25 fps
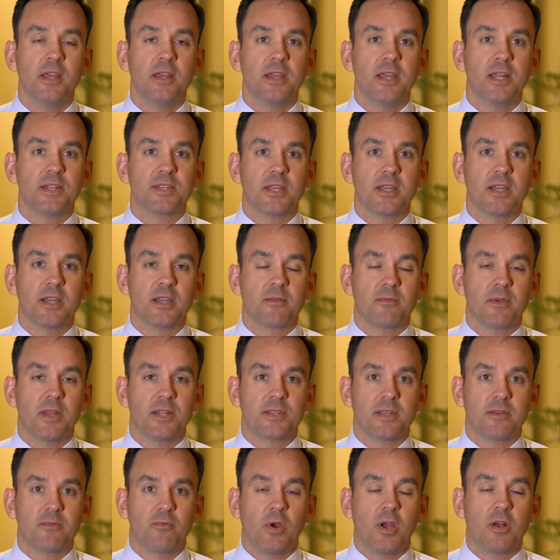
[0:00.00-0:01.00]
it's
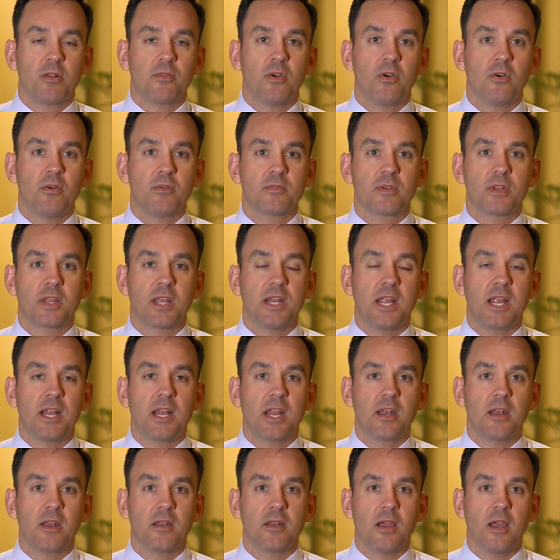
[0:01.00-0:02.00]
a well-known
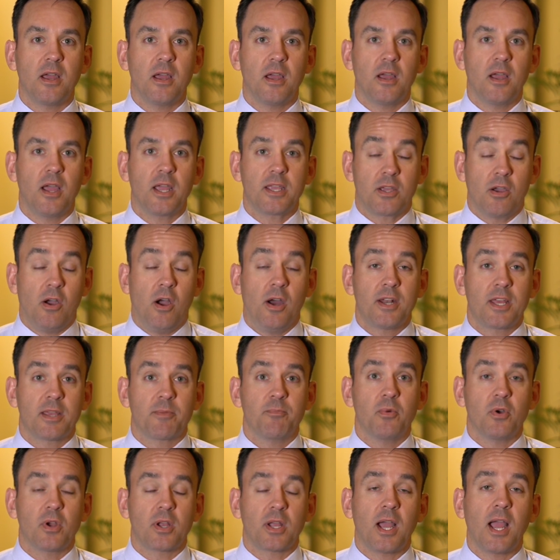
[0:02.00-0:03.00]
Canadian
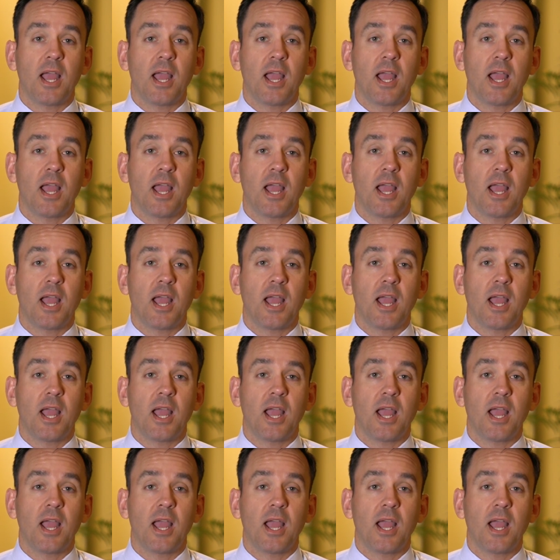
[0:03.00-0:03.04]
iconic book,